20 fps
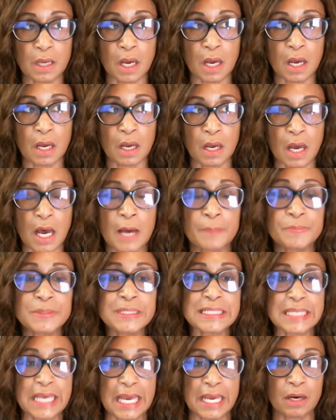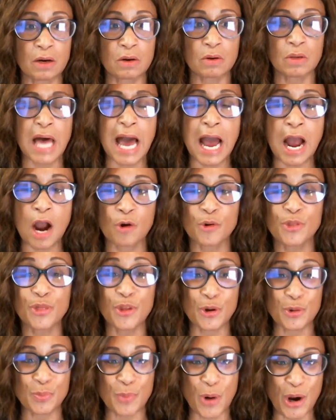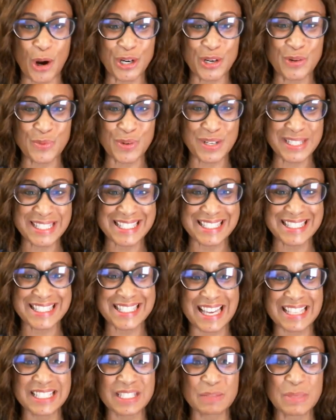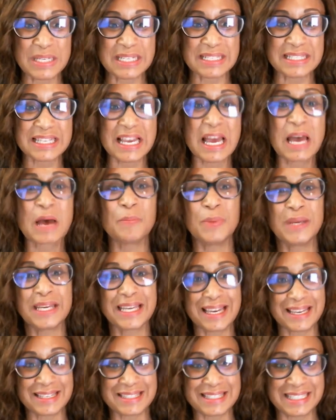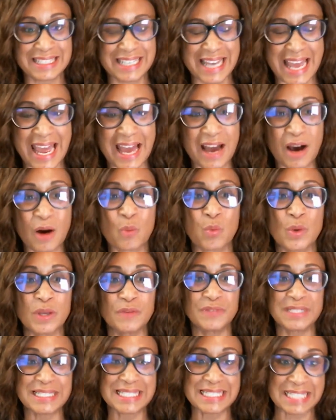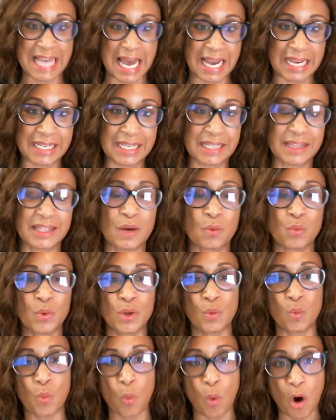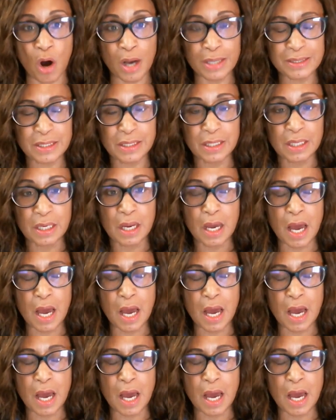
upscale our third party risk assessments because now we've decided that we want